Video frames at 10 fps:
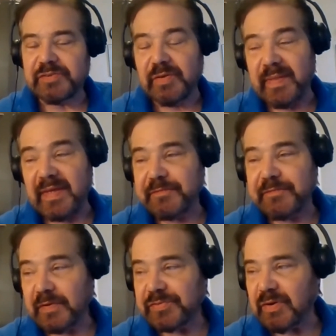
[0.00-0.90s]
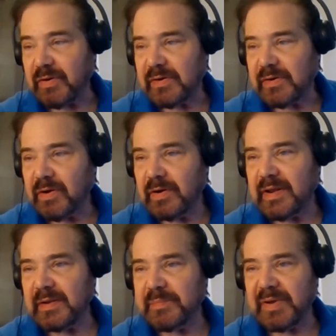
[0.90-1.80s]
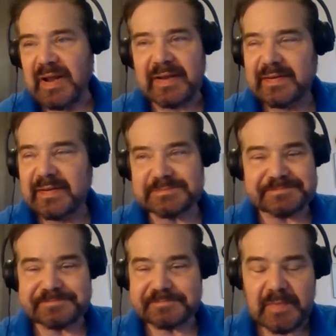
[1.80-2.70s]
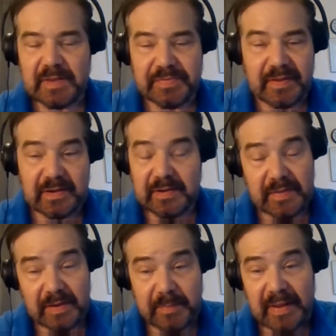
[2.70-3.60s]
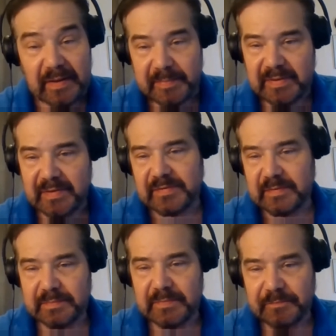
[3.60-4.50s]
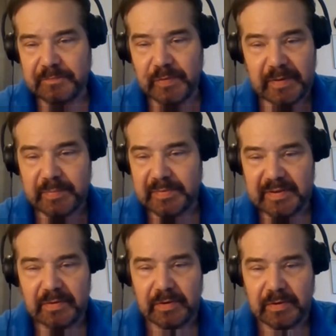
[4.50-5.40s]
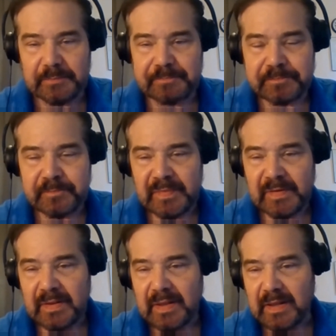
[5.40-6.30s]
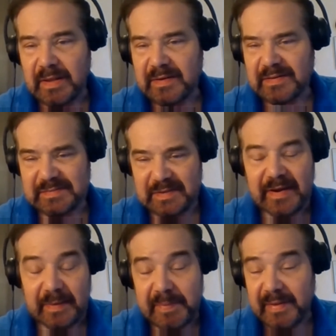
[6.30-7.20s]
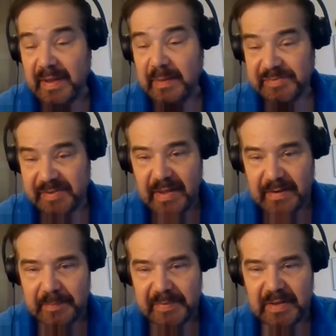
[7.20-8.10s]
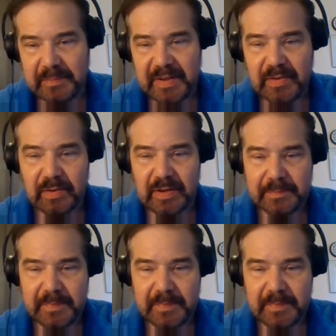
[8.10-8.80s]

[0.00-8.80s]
So that foot started hurting, but I didn't think anything about it because it hurt. And I became sick. I became ill.